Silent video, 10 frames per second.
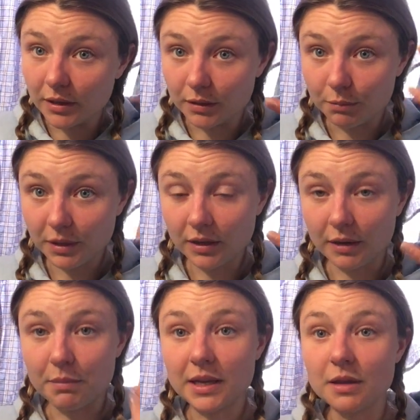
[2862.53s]
and bigger
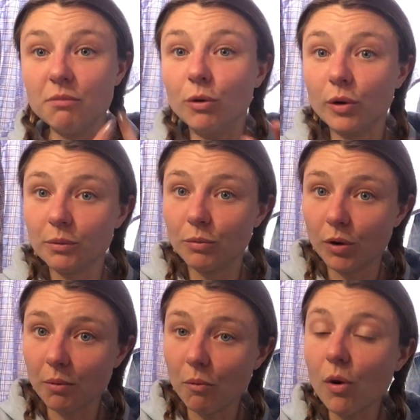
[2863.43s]
and making more and
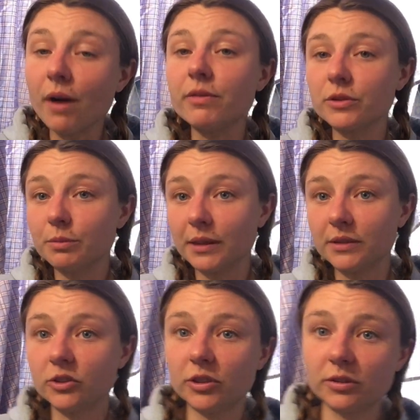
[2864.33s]
more and more of those
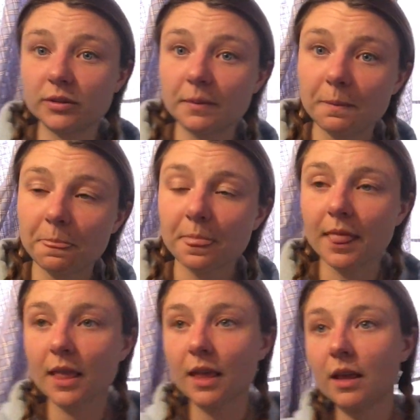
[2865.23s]
messages
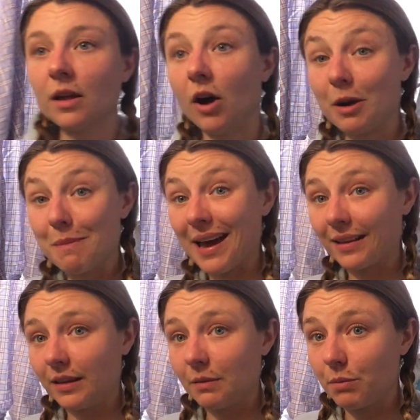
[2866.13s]

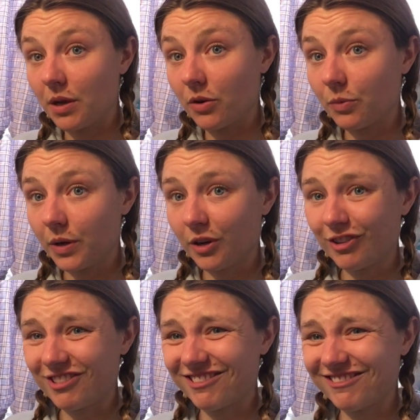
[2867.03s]
automatically beyond awareness.